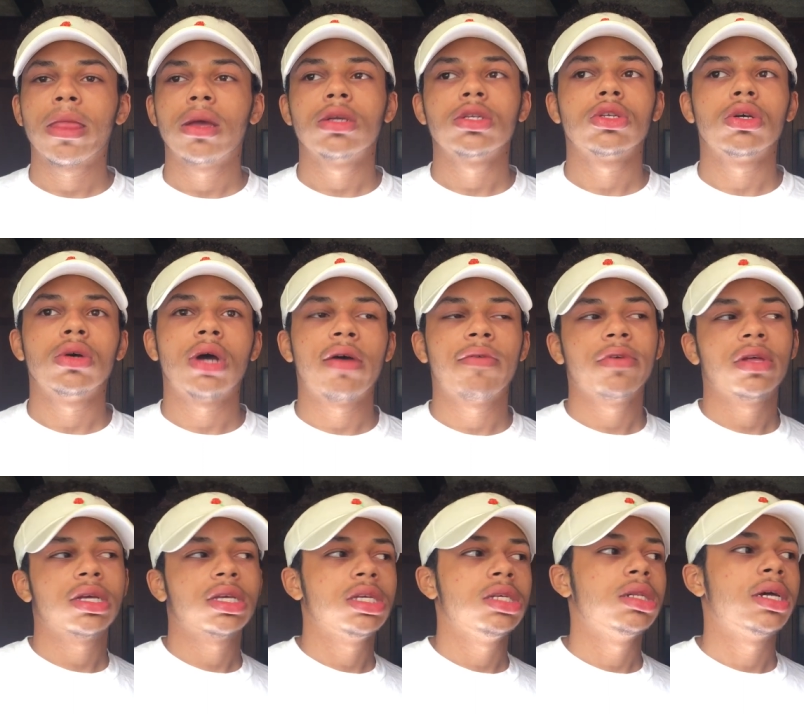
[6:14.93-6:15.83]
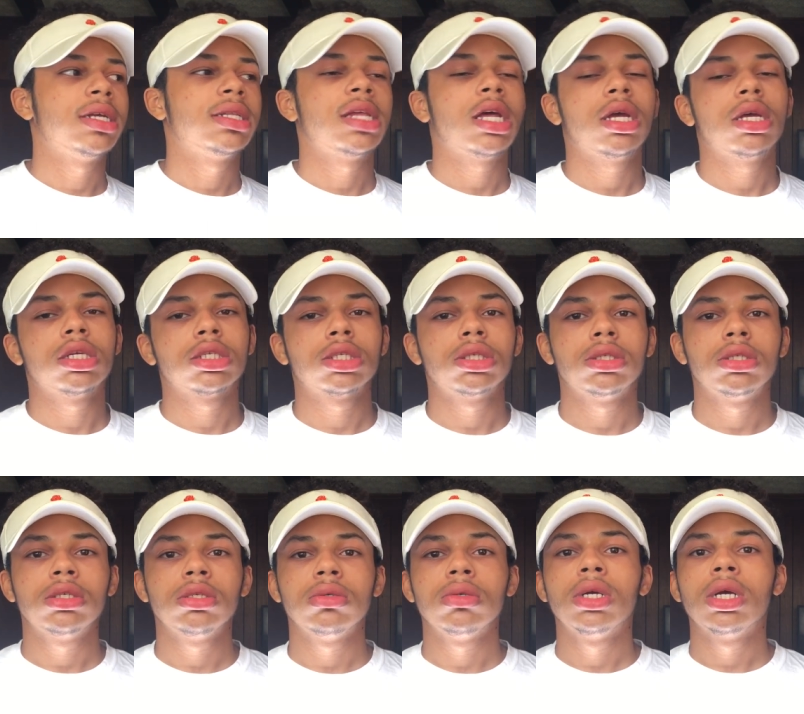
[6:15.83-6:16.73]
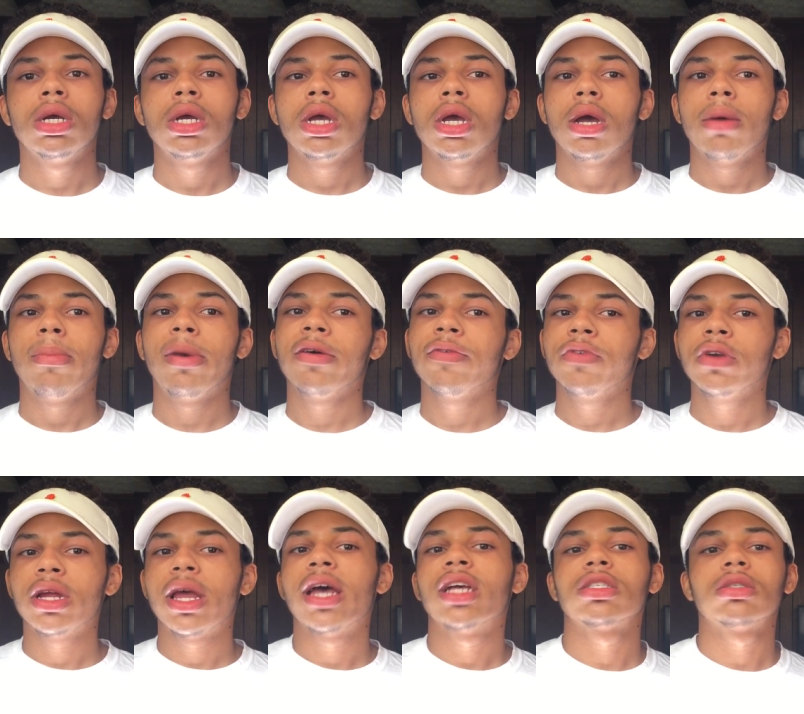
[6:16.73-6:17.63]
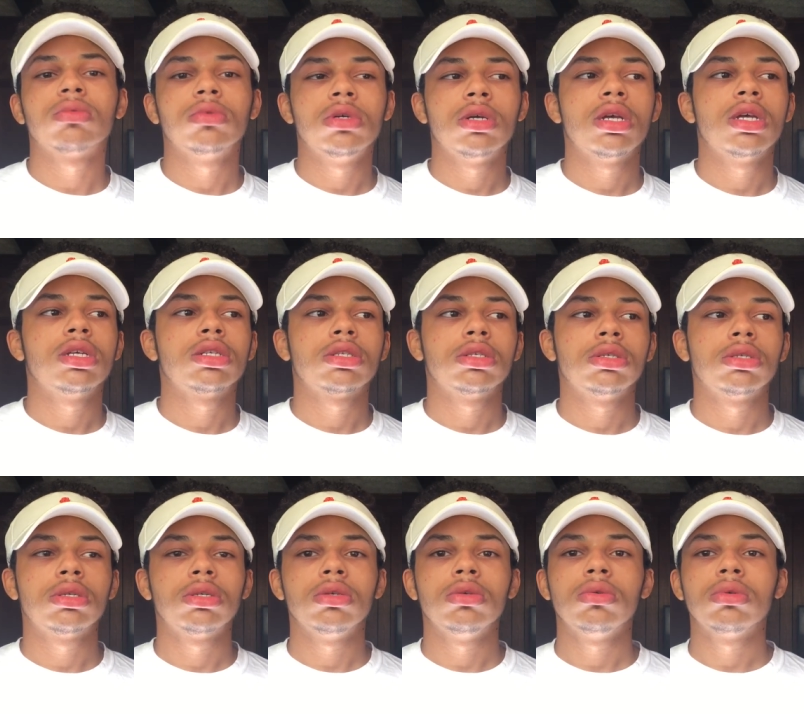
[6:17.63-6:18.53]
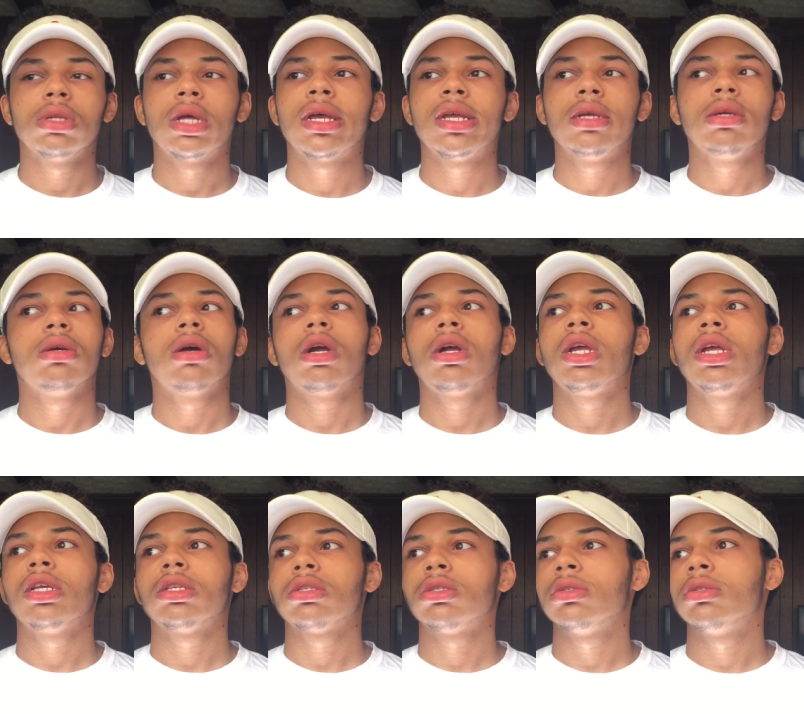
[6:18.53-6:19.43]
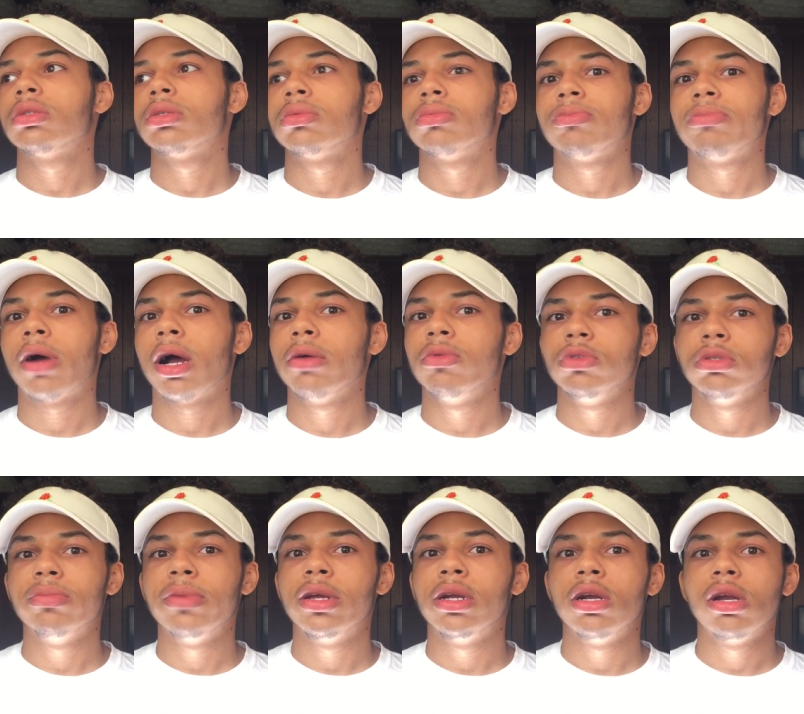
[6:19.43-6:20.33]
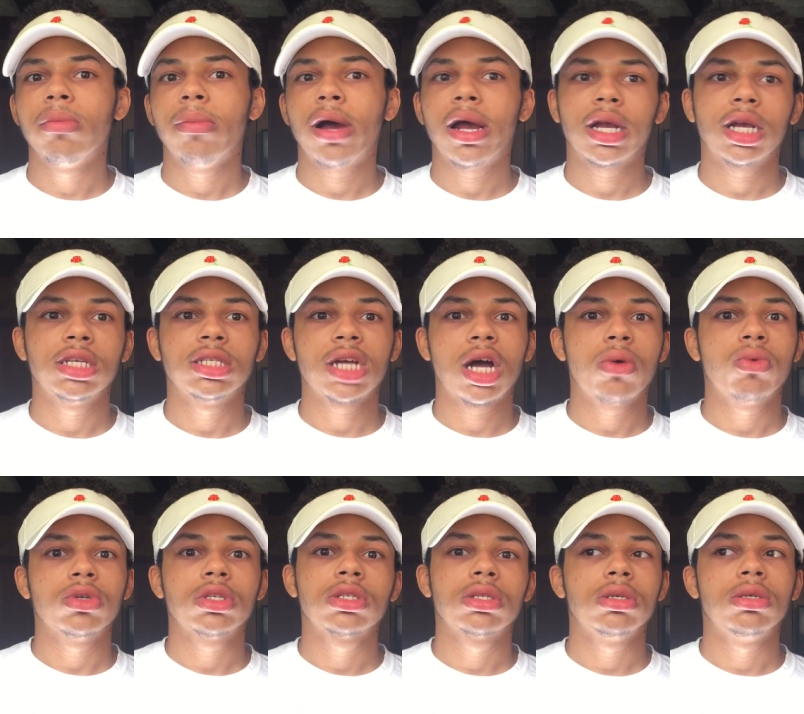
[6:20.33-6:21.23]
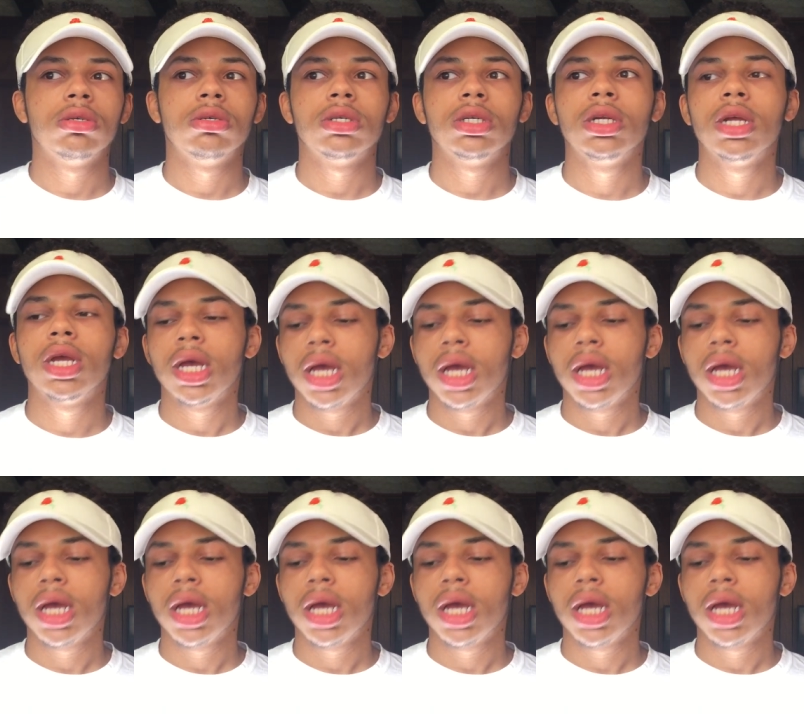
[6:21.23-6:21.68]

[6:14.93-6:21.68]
So I feel like you like that answer too. My friend has some good answers too. Like, her answers probably was better than mine because I was stuttering.